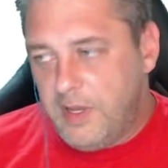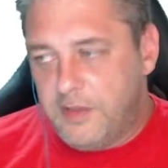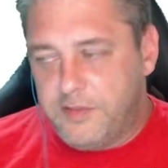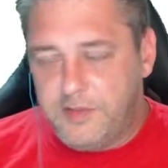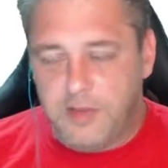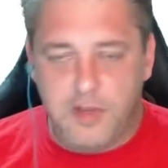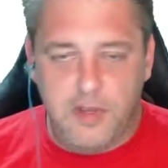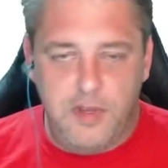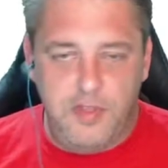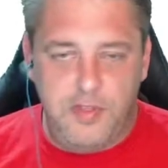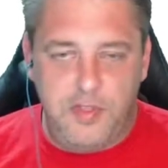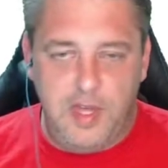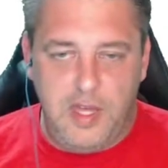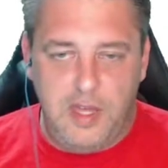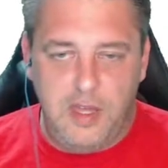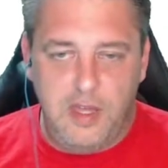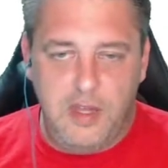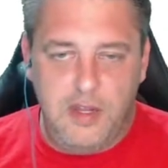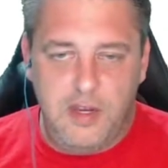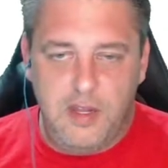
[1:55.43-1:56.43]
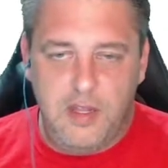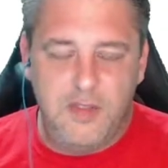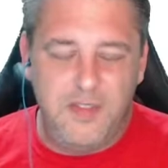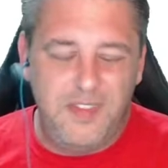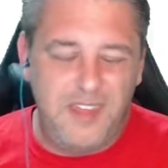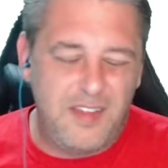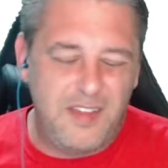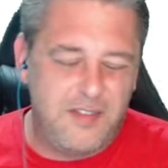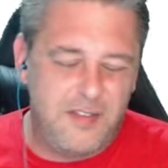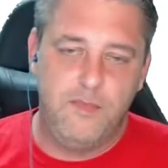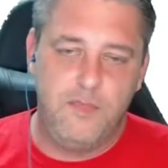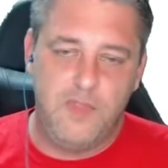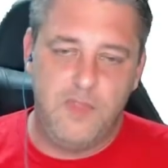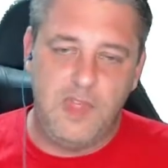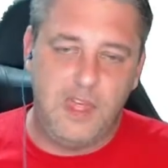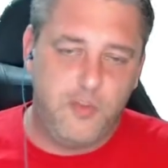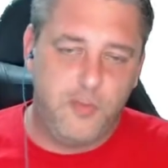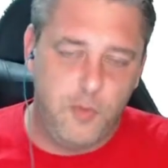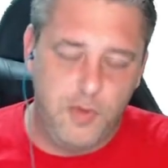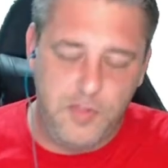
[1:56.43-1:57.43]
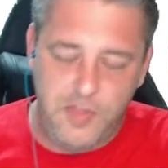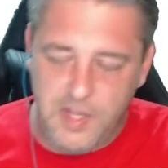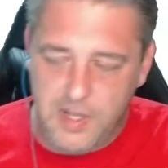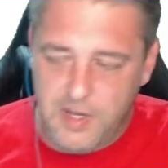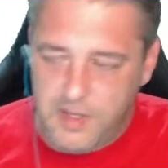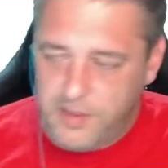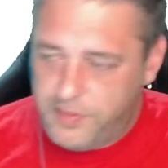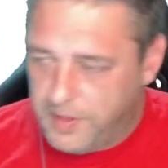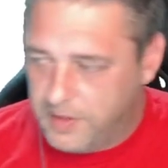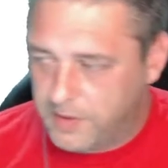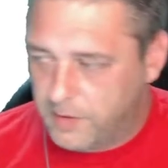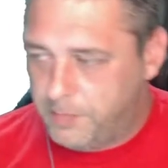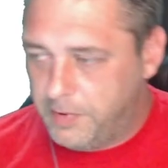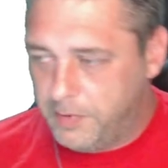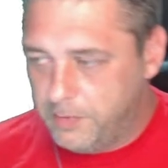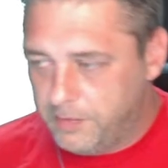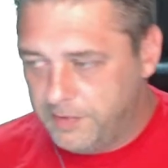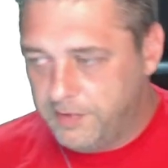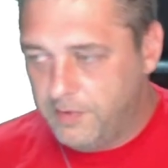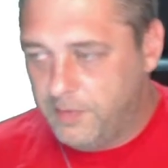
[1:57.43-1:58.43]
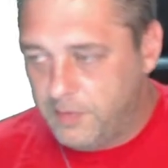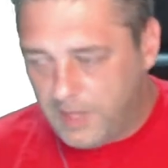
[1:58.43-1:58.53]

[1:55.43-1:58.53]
a good thing, and that's with anything that people do.